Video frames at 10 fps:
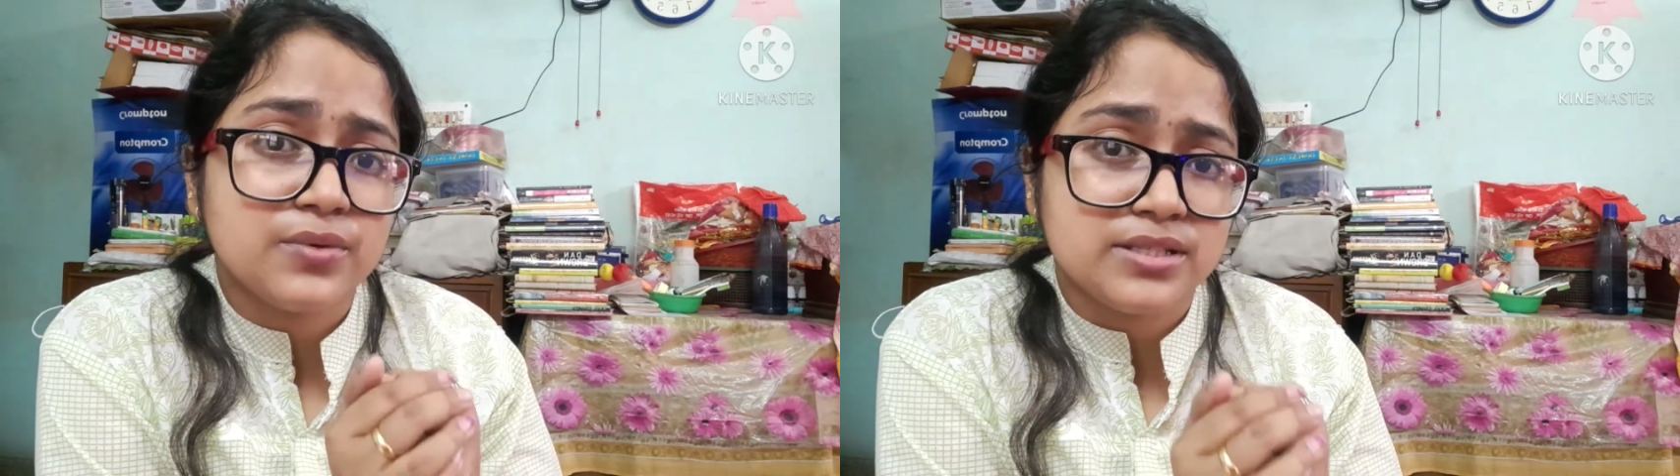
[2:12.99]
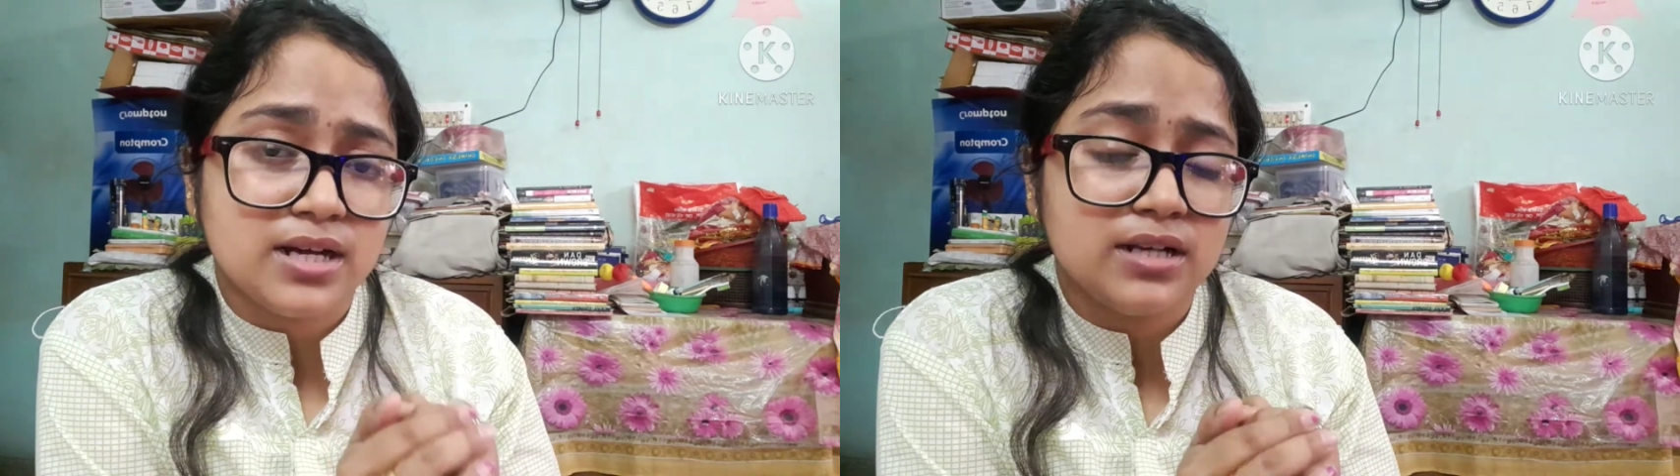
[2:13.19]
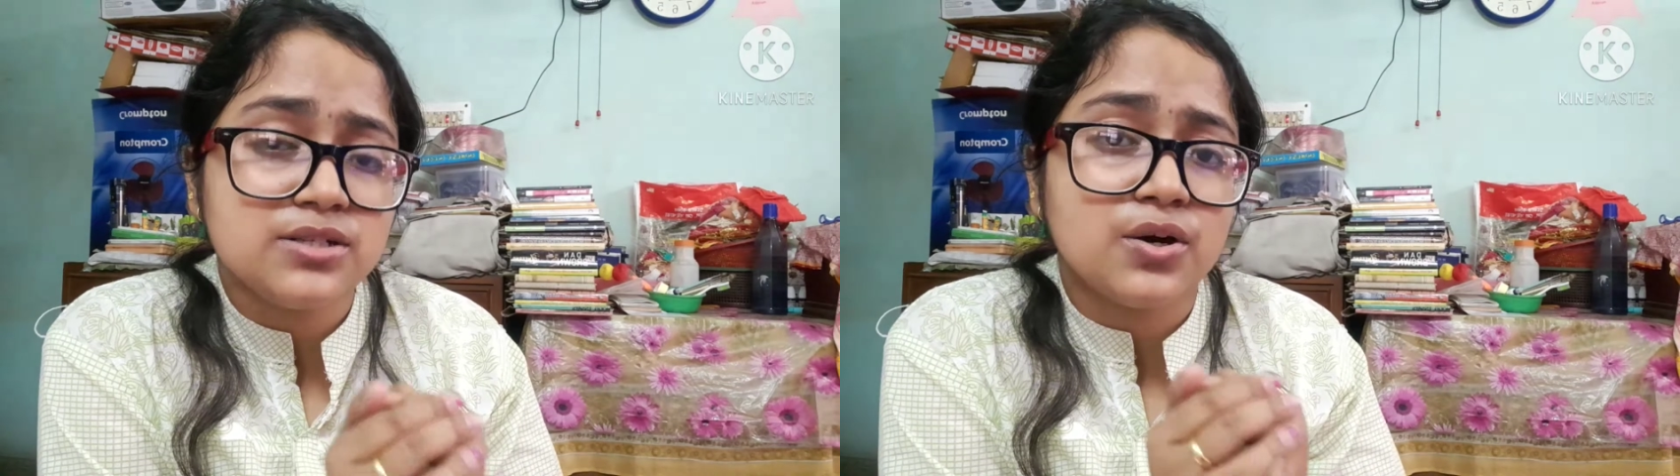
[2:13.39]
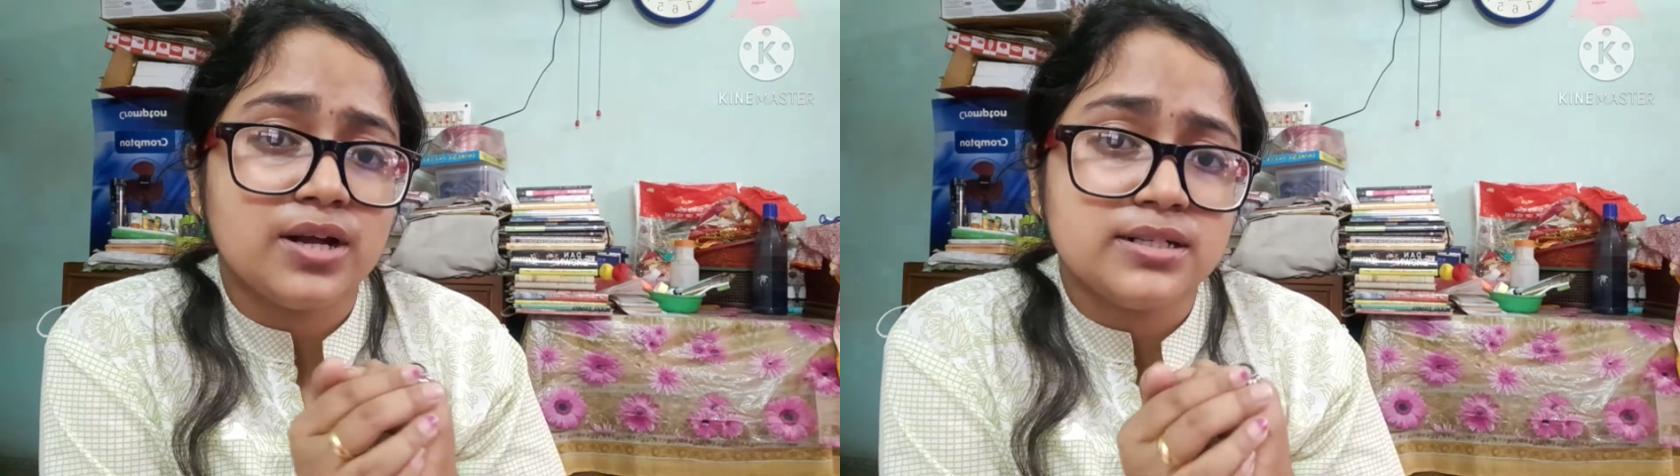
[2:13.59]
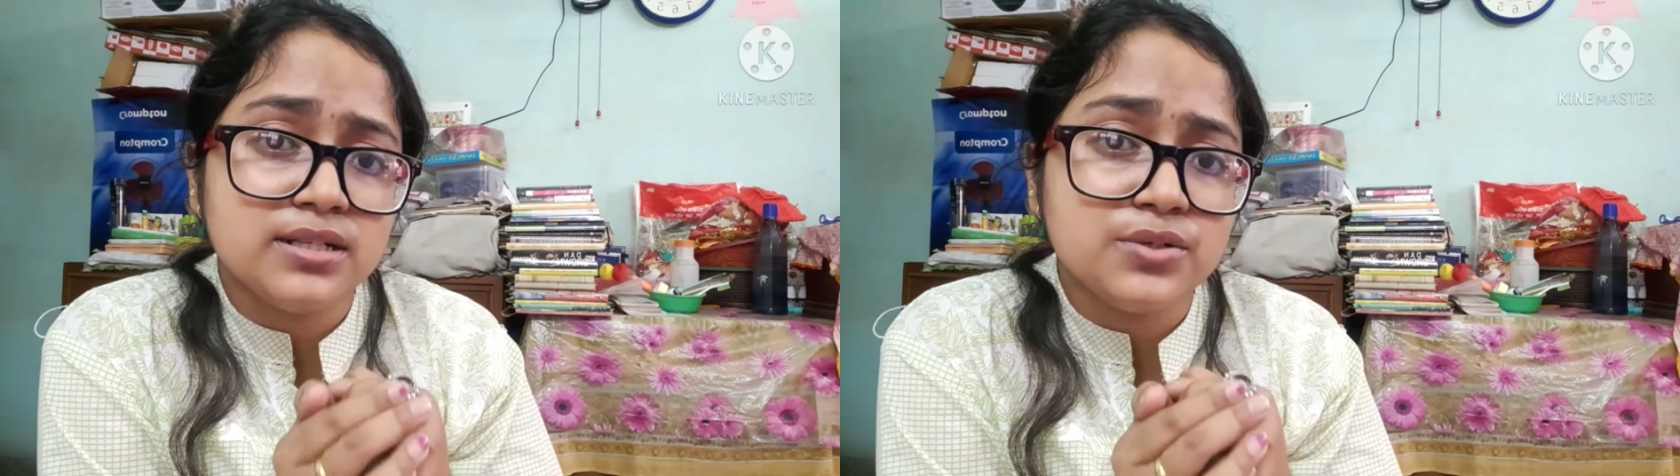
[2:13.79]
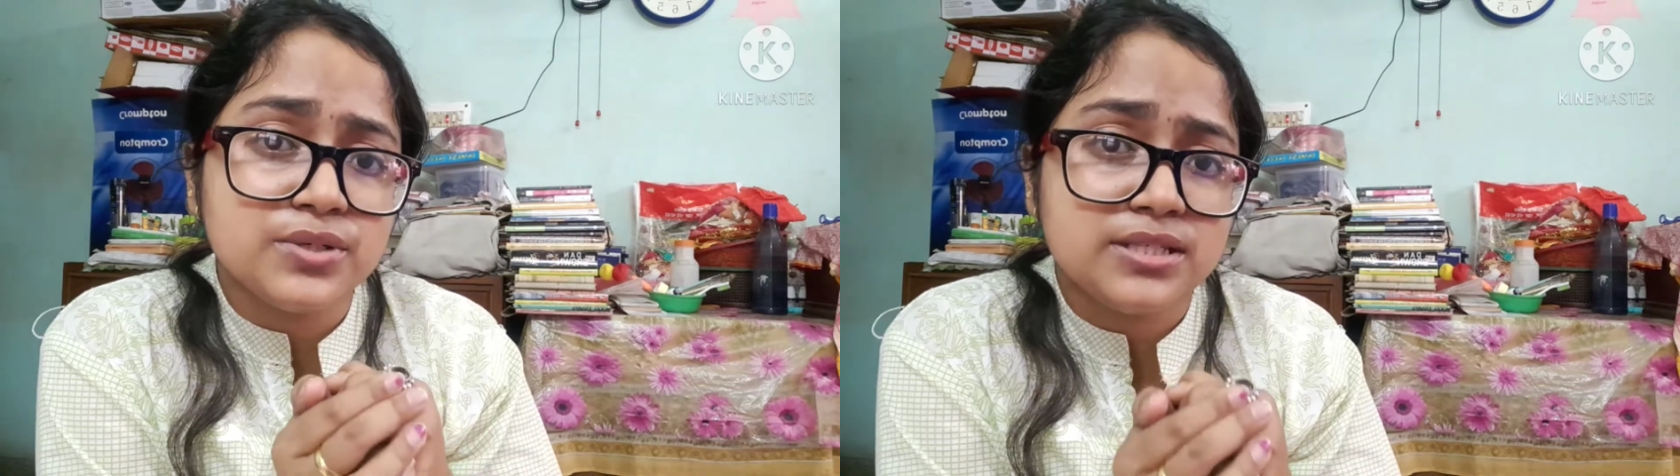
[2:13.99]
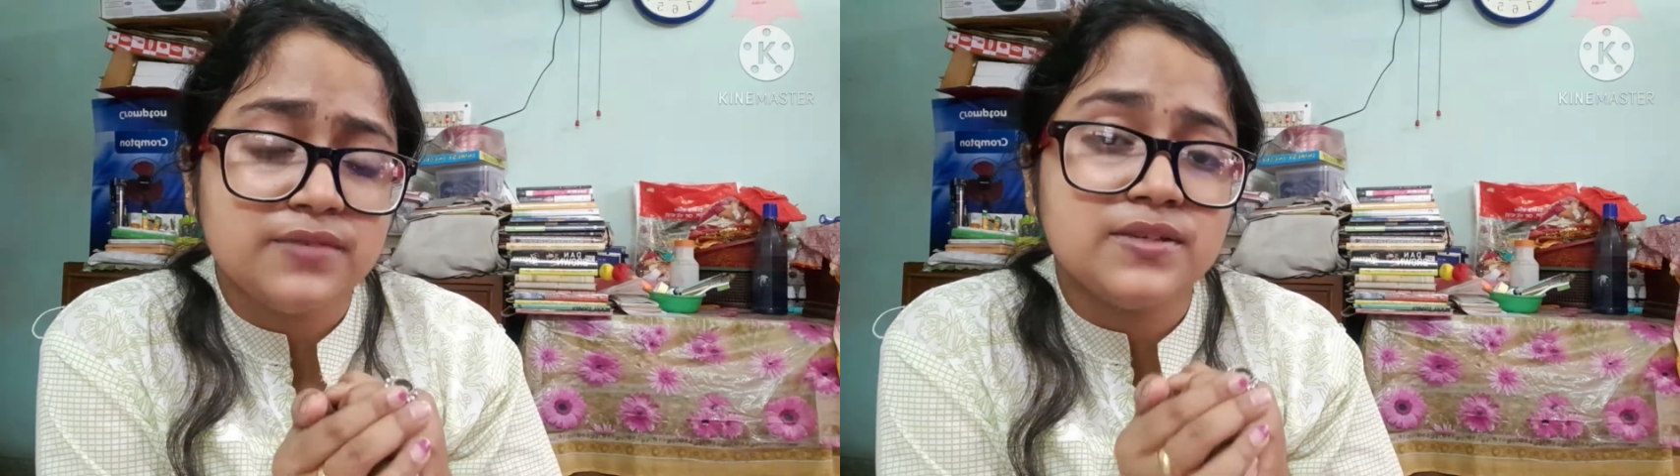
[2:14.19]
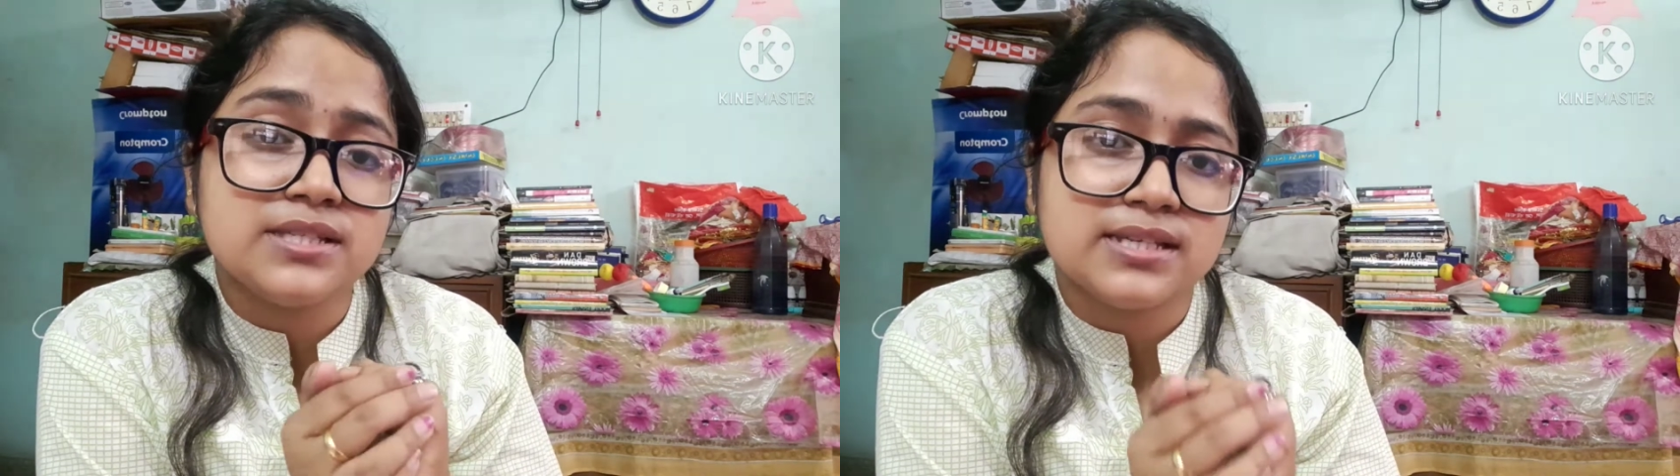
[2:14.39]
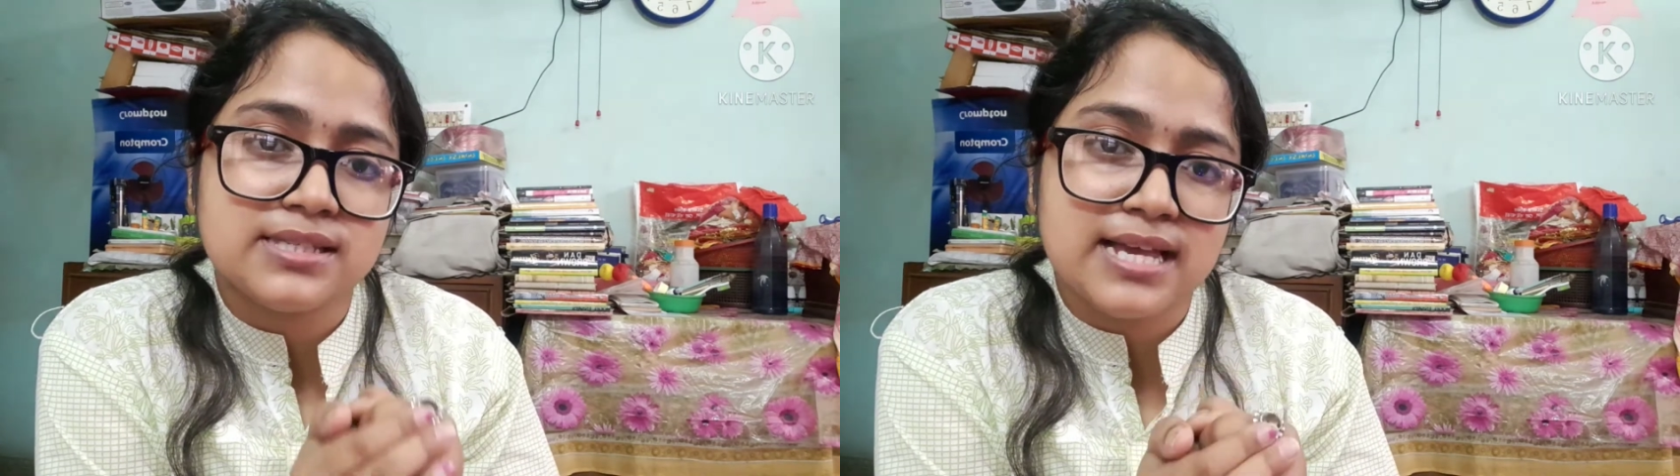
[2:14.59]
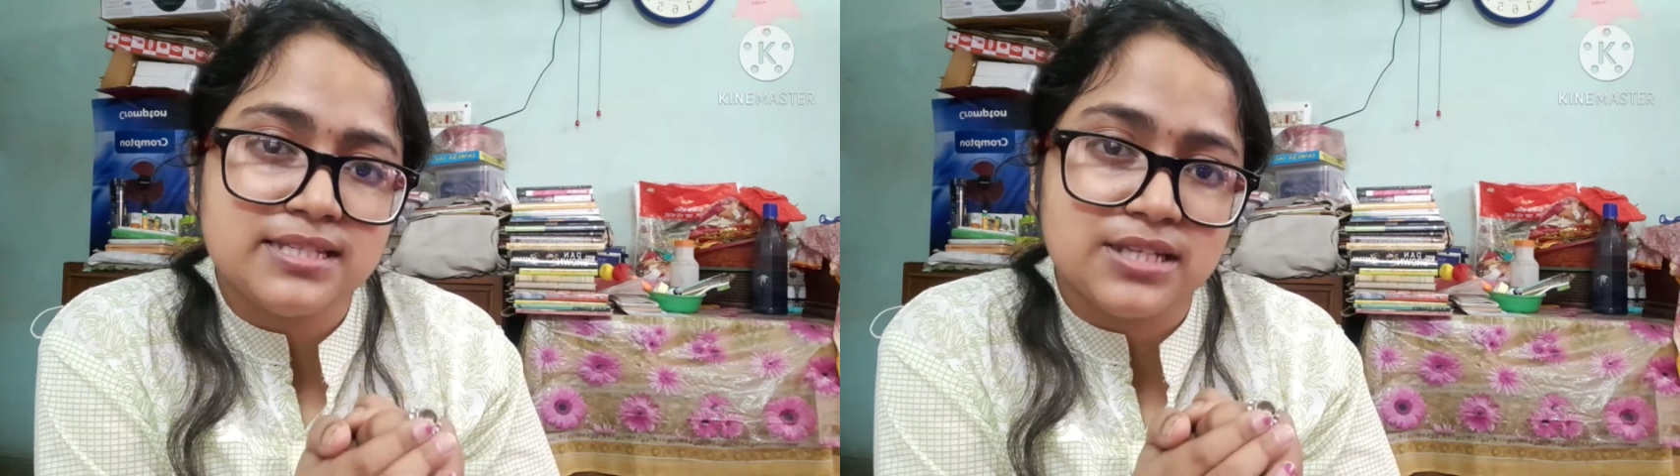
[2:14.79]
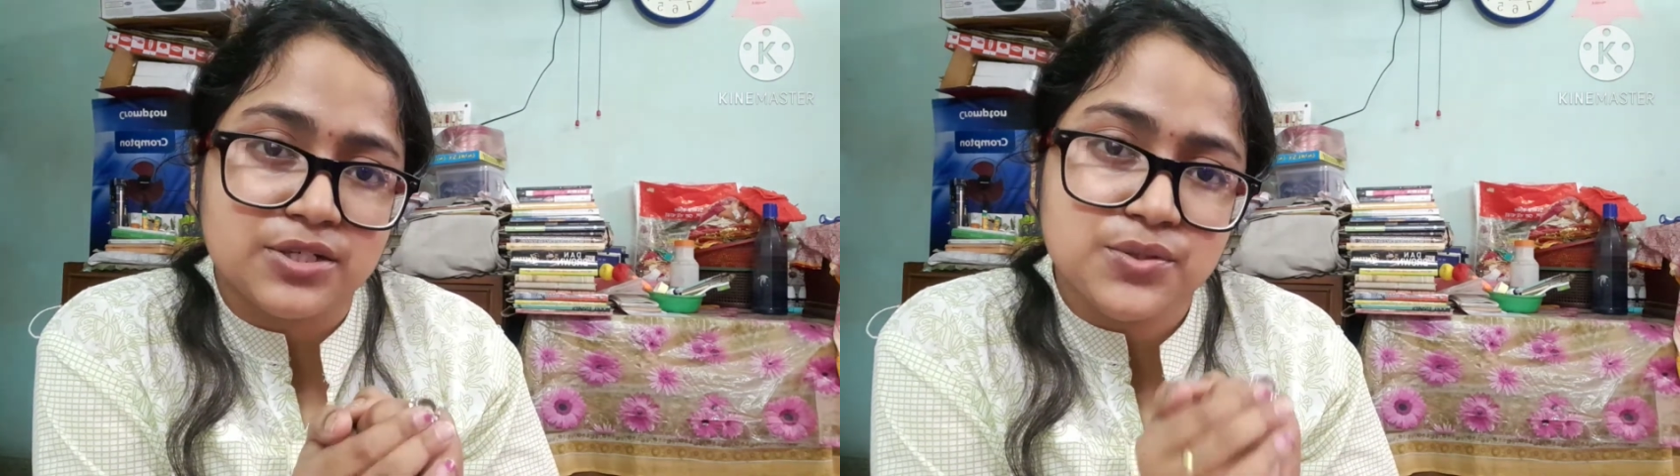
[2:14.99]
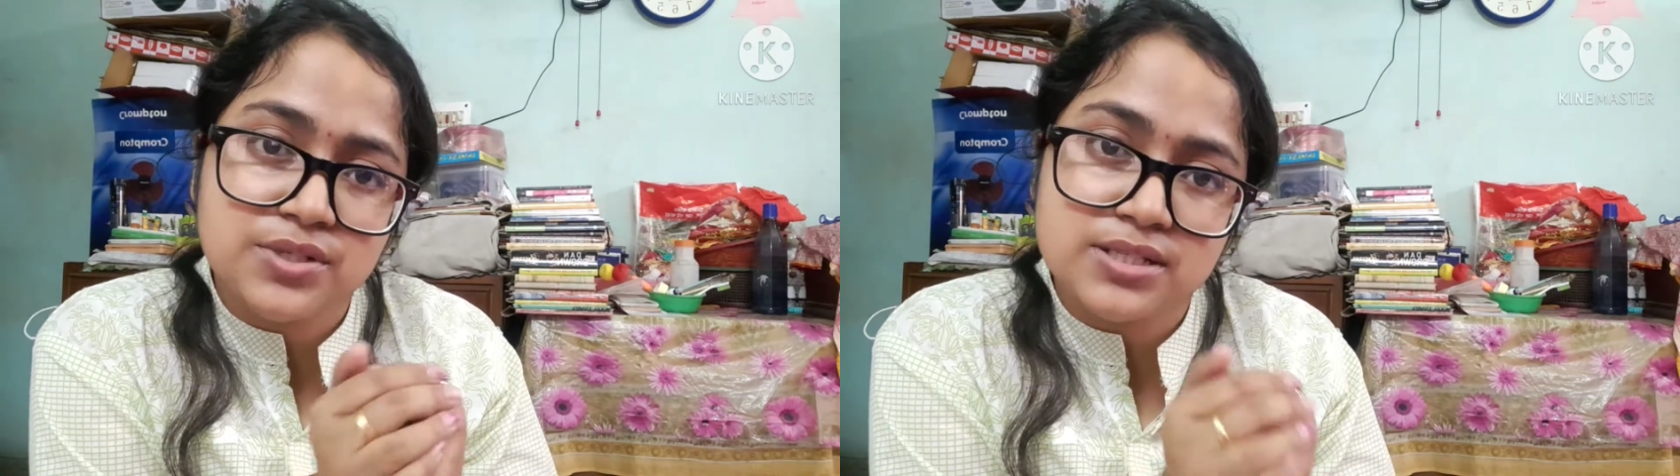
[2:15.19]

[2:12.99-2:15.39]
result or until you receive the success that you